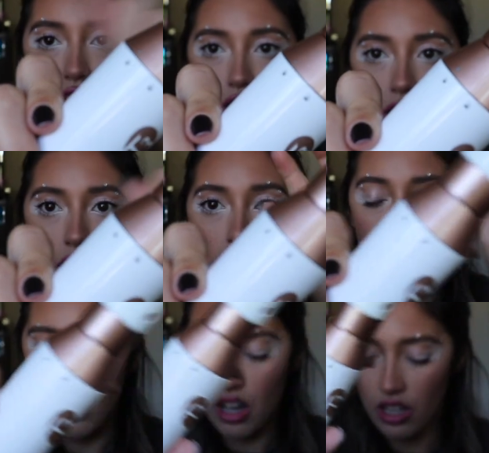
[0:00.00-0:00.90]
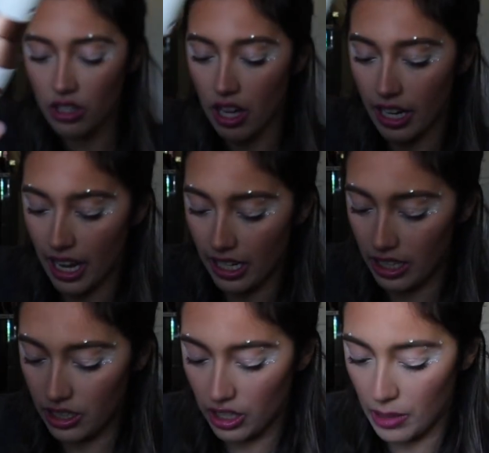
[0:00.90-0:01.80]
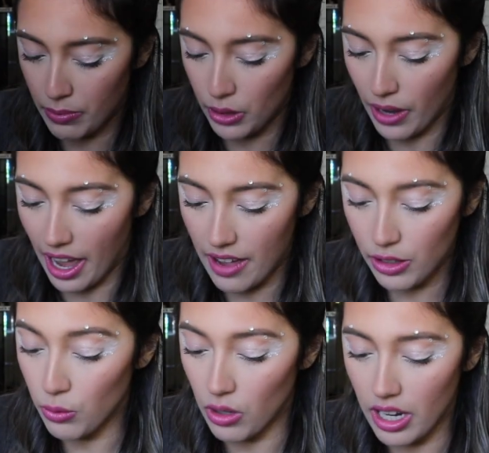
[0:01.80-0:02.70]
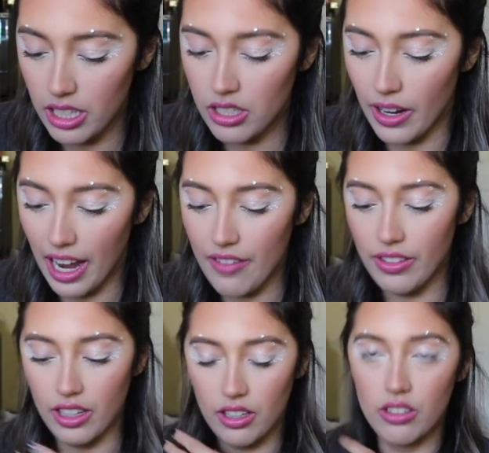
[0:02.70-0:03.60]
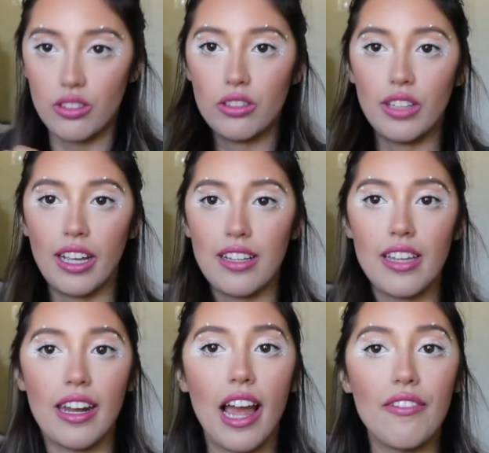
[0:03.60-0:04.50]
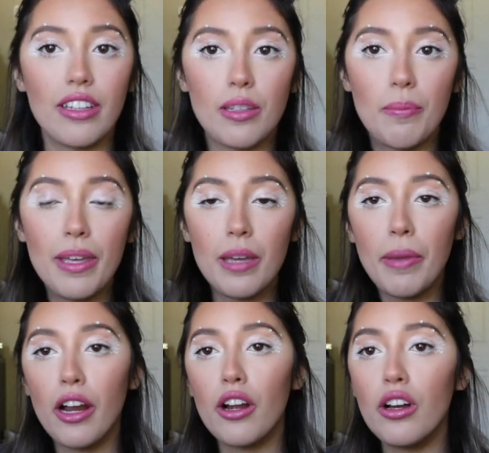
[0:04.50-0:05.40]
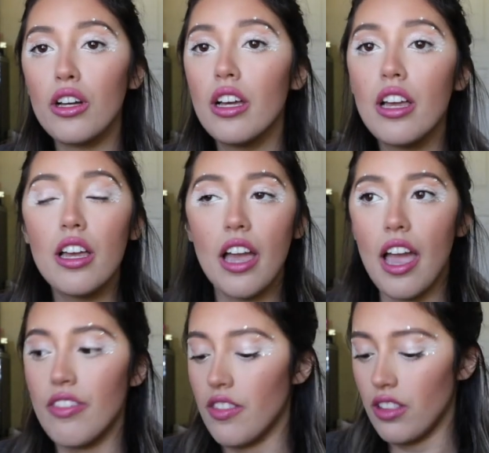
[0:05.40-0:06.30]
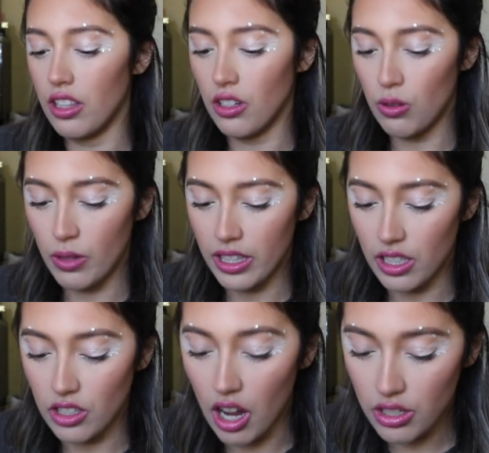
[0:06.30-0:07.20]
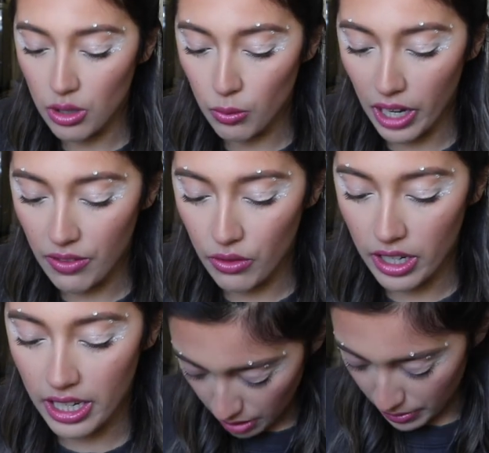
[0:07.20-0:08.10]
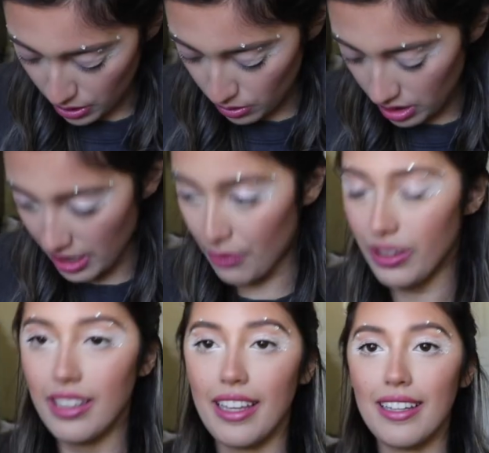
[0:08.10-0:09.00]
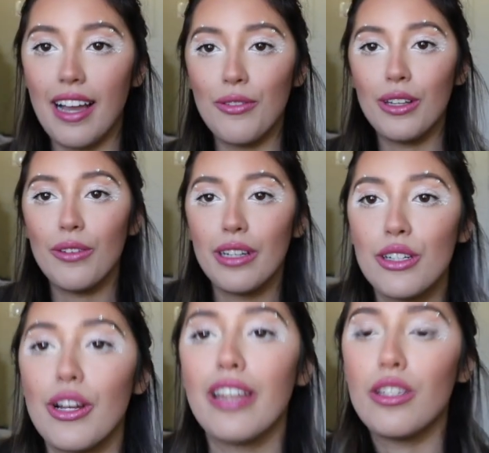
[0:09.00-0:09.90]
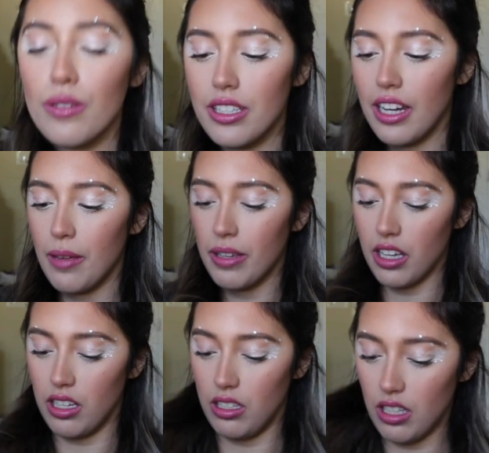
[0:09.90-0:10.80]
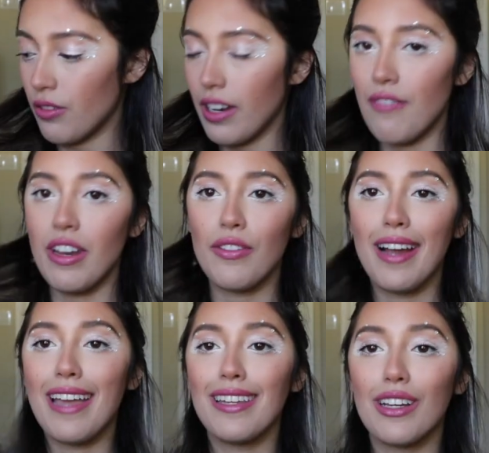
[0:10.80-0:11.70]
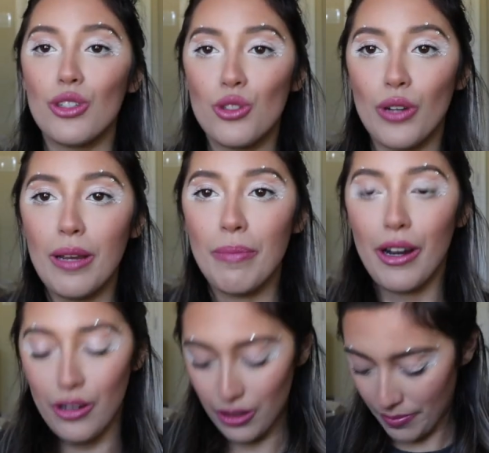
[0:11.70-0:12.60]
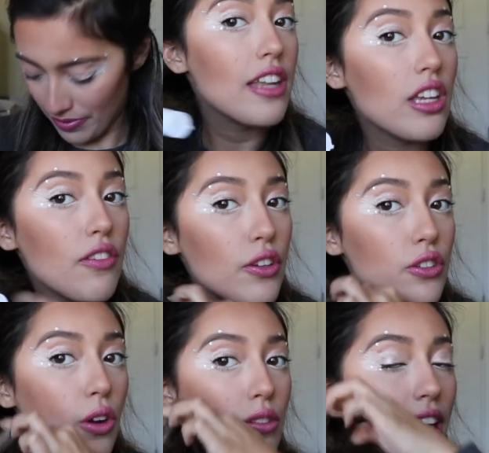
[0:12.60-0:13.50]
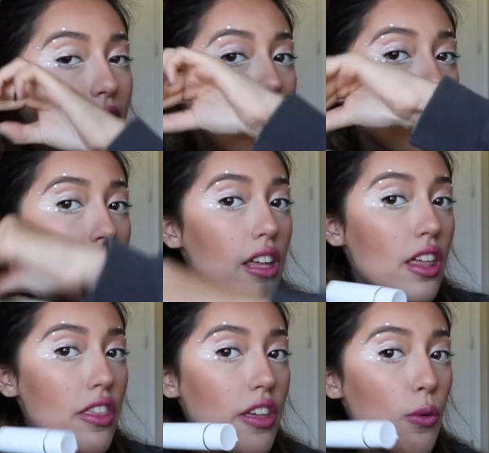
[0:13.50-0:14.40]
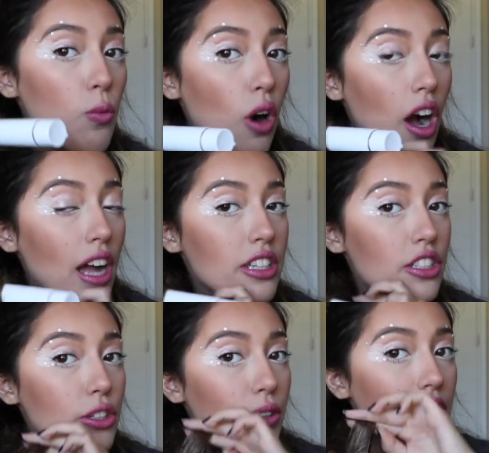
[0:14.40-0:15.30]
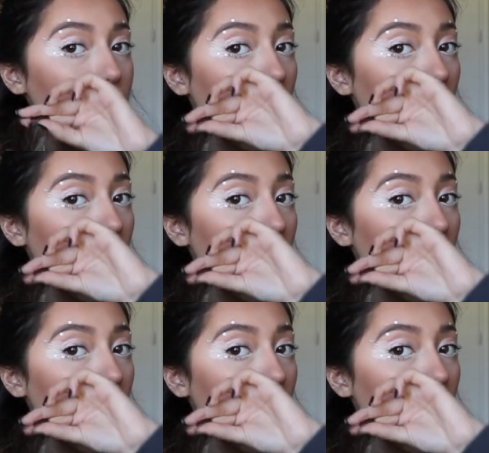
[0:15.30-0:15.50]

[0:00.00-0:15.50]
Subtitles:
just like unlock any clips you have you want. So I have like I said, I have like the big barrel and then the little one, the tousled wave one. But this one that I really like, I really wanted to try this one today because I've never had like a straight barrel. And if you don't like the wand, you can